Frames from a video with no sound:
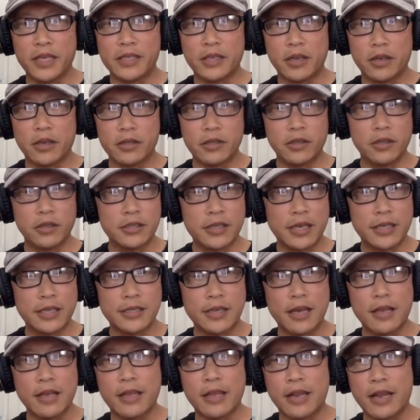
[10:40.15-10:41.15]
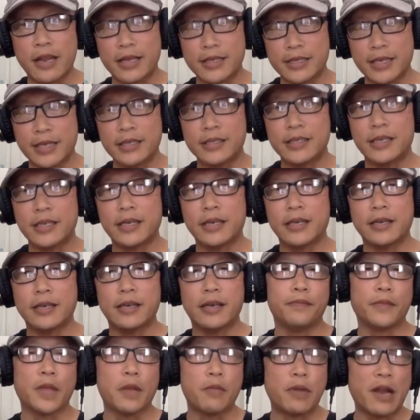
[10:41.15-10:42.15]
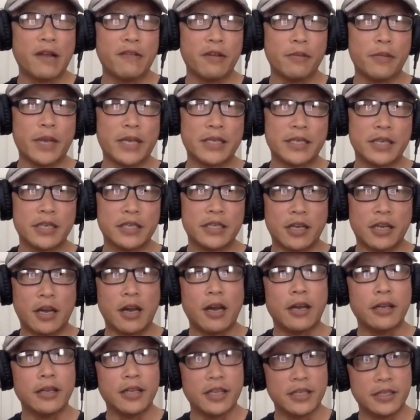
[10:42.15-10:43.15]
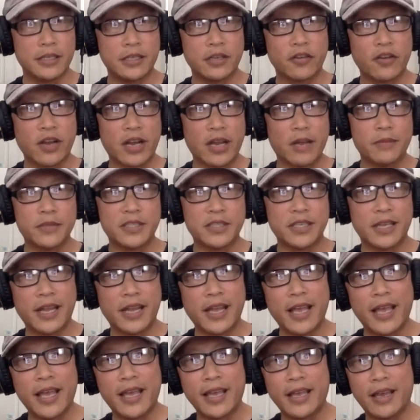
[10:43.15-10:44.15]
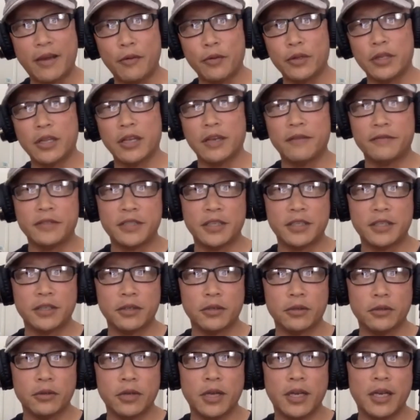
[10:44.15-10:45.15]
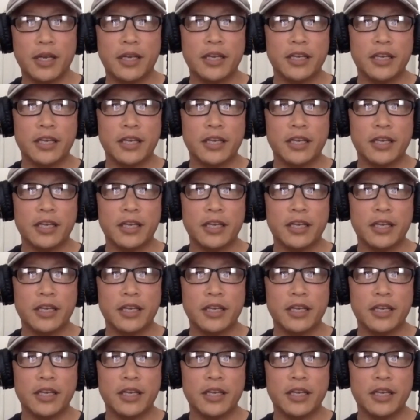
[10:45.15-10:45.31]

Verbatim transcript: So as soon as I saw that, I sent a, a private message on Instagram, said, "Hey, I would love to,